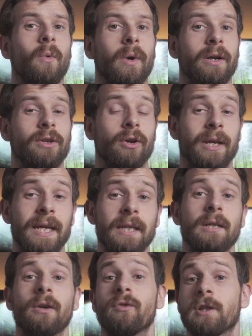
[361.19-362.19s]
where your
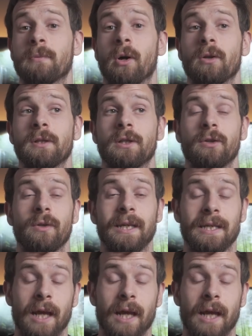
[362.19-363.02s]
heating responds to the